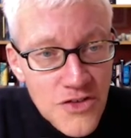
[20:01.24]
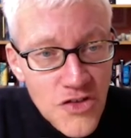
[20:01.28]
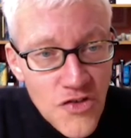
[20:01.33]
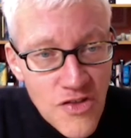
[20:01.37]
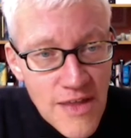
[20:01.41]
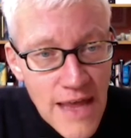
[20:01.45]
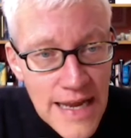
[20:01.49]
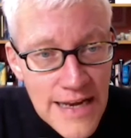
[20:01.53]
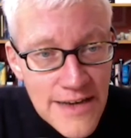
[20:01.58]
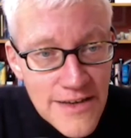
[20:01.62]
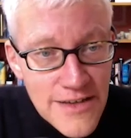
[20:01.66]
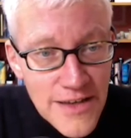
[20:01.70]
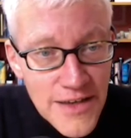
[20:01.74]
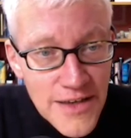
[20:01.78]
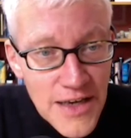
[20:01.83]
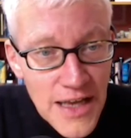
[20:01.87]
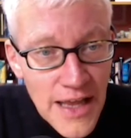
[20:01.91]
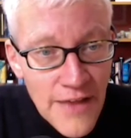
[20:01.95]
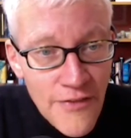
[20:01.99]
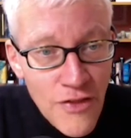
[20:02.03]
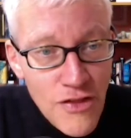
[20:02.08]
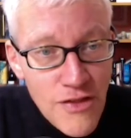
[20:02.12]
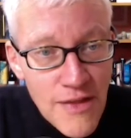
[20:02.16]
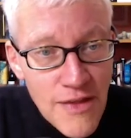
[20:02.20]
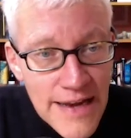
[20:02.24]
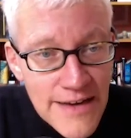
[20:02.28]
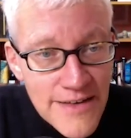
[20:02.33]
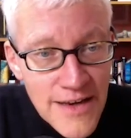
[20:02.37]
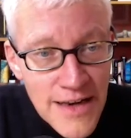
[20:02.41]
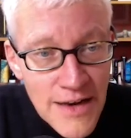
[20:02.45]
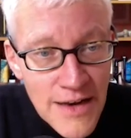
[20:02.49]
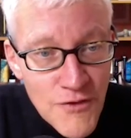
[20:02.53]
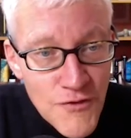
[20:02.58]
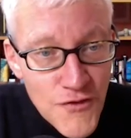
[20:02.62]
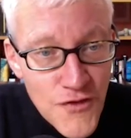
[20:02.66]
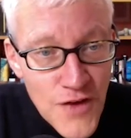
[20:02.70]
to Satan, and
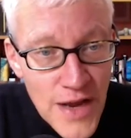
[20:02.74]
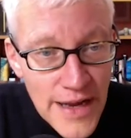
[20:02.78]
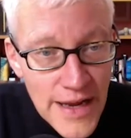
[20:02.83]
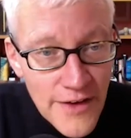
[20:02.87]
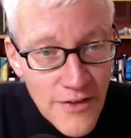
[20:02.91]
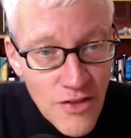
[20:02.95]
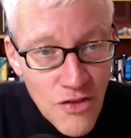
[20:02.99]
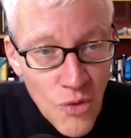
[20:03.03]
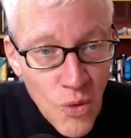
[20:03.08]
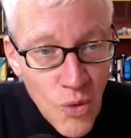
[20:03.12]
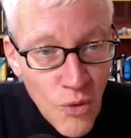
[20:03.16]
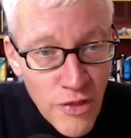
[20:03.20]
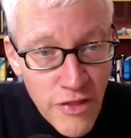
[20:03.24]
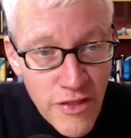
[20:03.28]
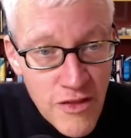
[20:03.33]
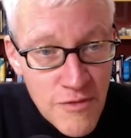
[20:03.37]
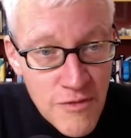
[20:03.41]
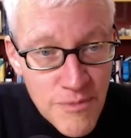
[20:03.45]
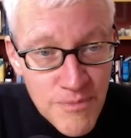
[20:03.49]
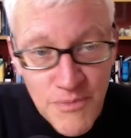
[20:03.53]
Satan inflicts all